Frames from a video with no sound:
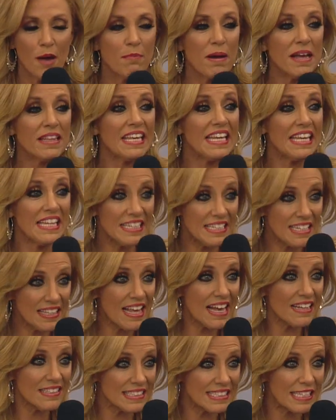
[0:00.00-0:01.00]
By the end of
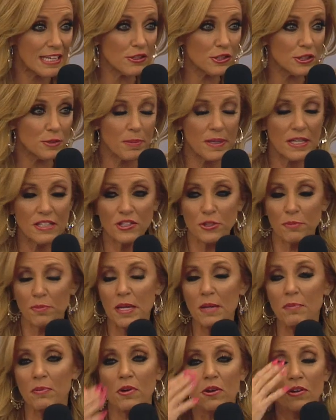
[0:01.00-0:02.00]
that sales pitch,
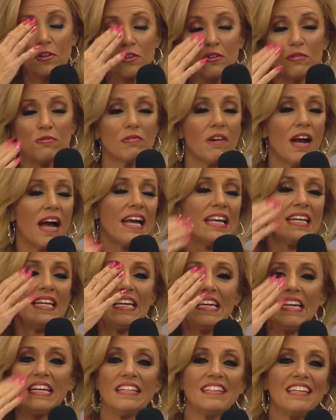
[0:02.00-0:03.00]
people are
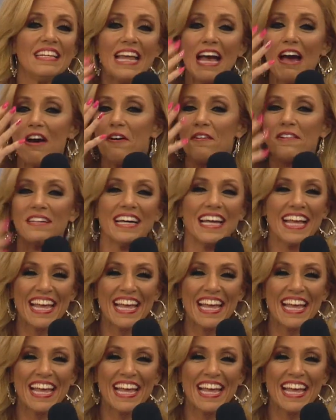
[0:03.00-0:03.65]
crying, you know.